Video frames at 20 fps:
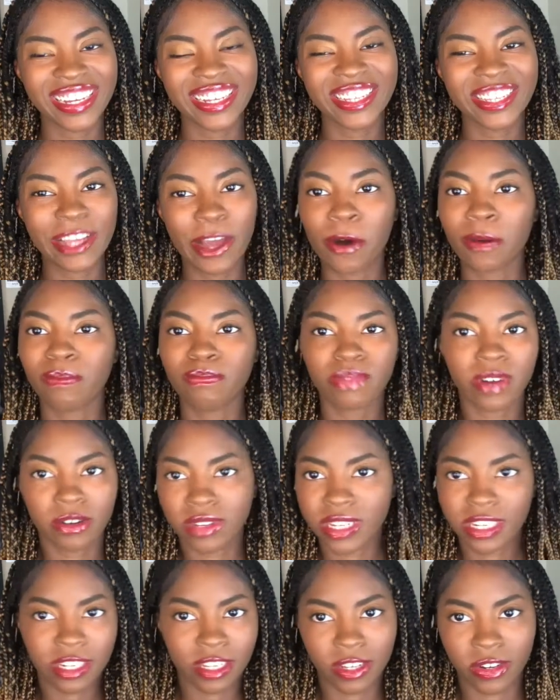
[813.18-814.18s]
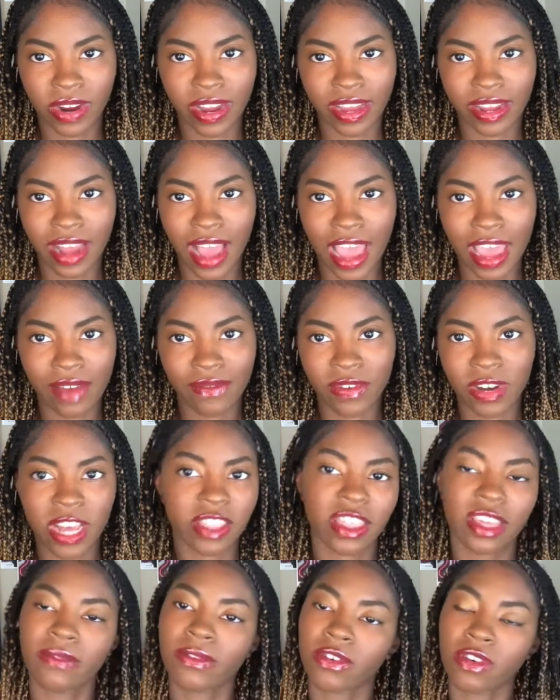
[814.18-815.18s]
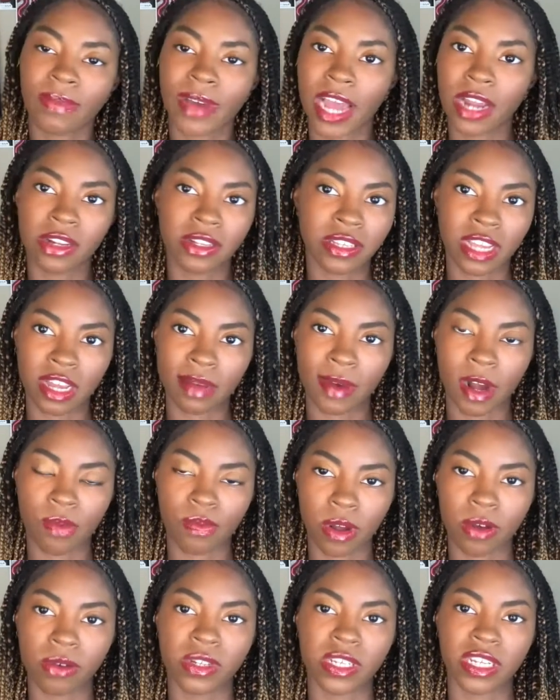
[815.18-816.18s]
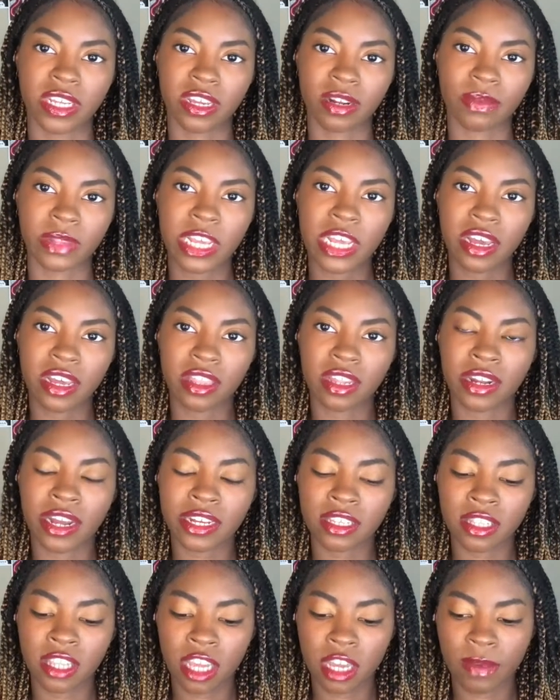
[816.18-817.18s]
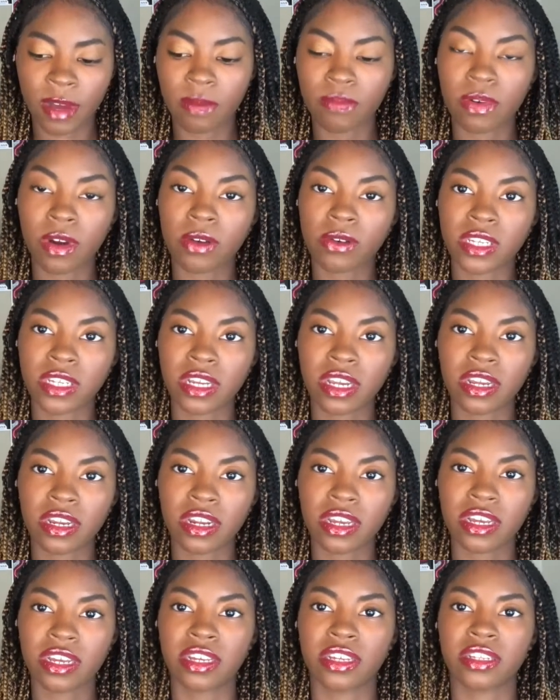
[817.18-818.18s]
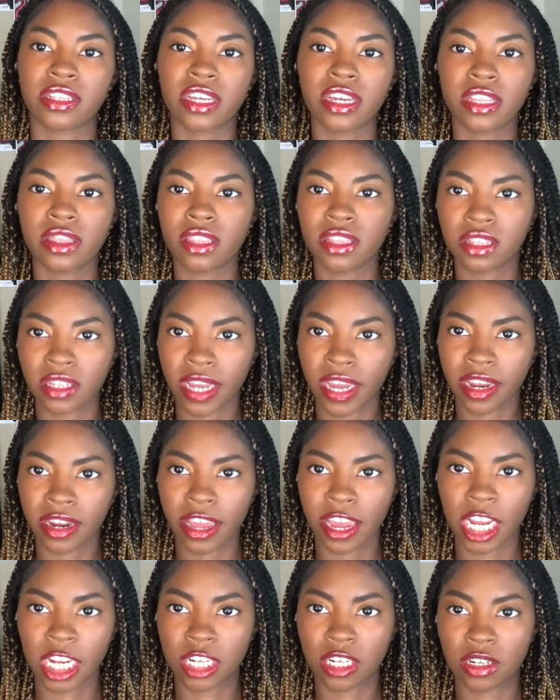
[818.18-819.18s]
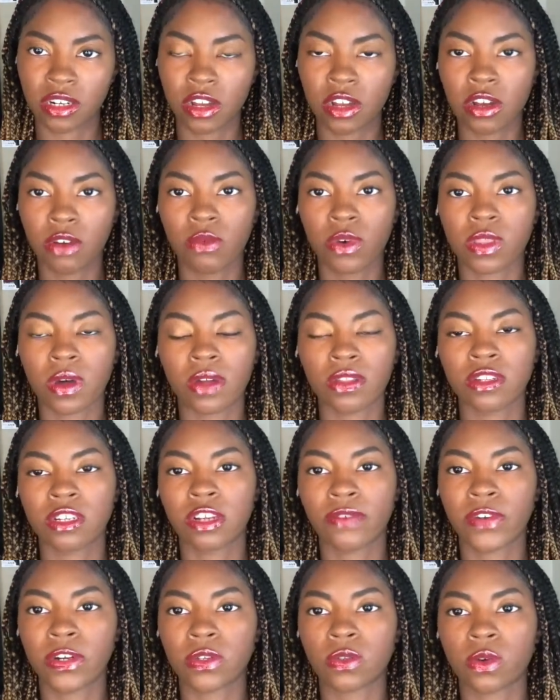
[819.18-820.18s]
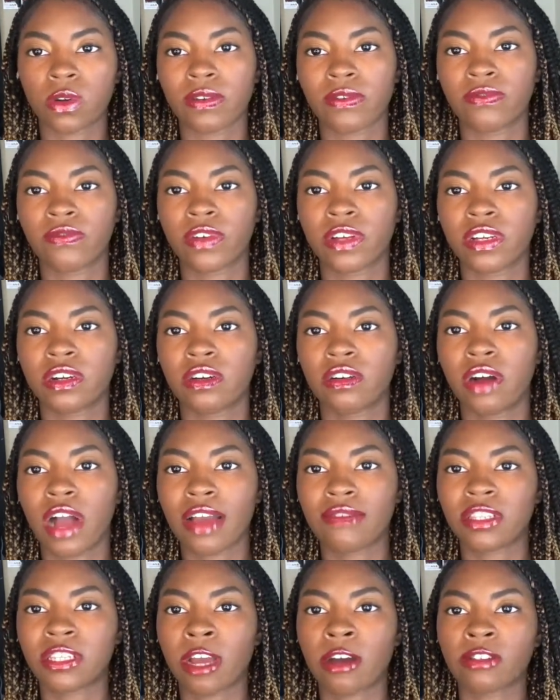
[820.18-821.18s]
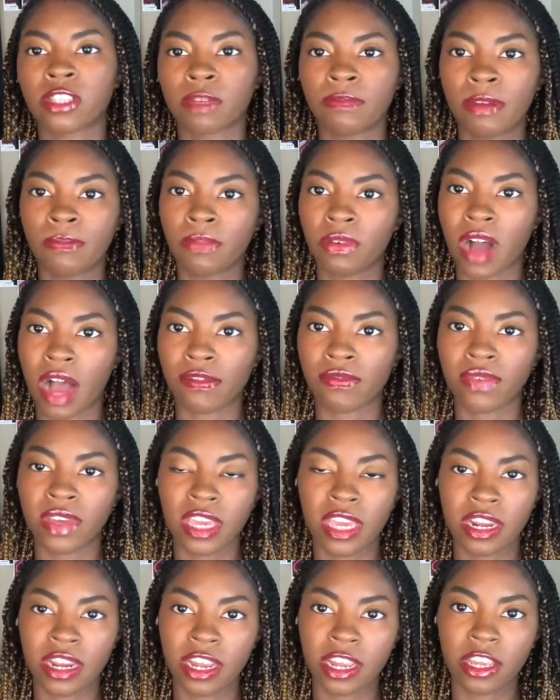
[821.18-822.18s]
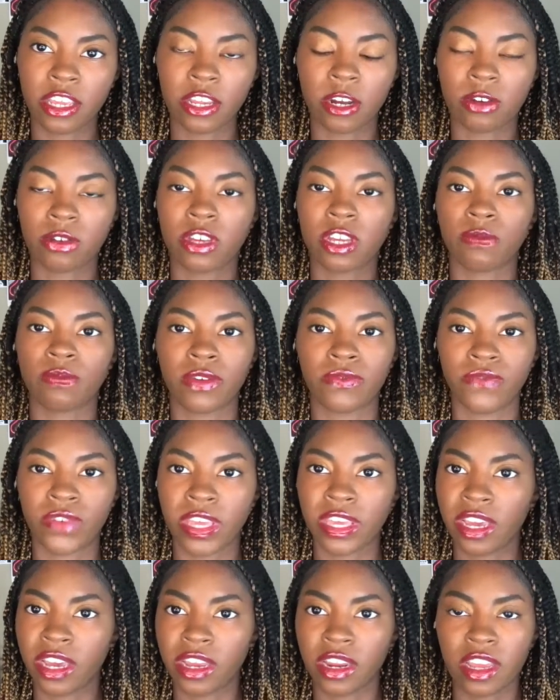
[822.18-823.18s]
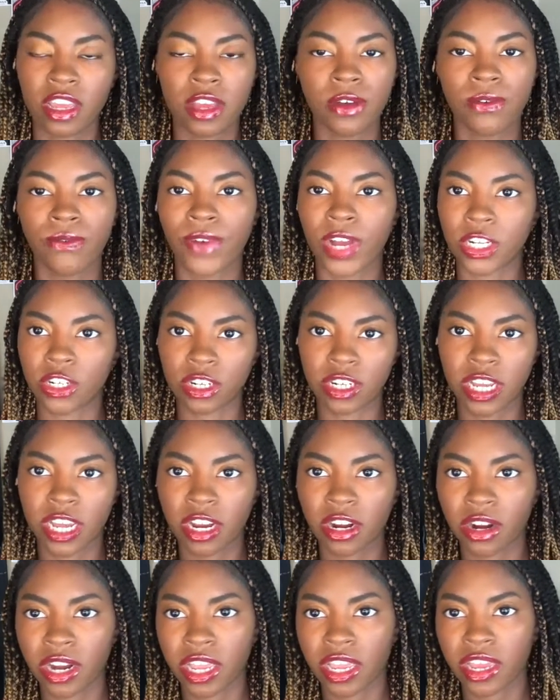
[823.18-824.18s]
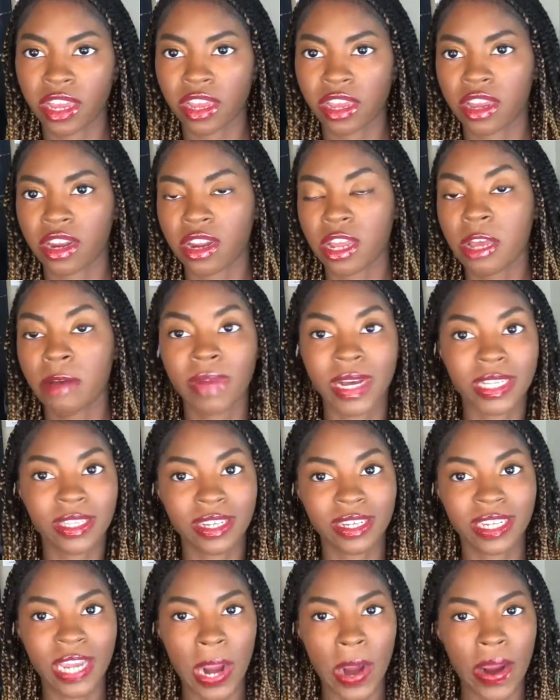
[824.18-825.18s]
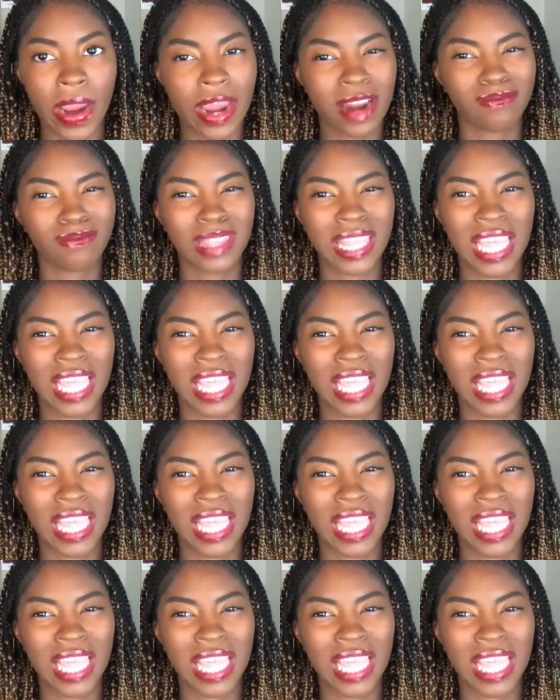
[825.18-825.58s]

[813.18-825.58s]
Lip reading: So protein is great. I have nothing really bad to say about protein. The nice thing about protein is in this day and age, with all the different sort of lifestyles that people have of eating, you know, you can be vegan, vegetarian, pescatarian,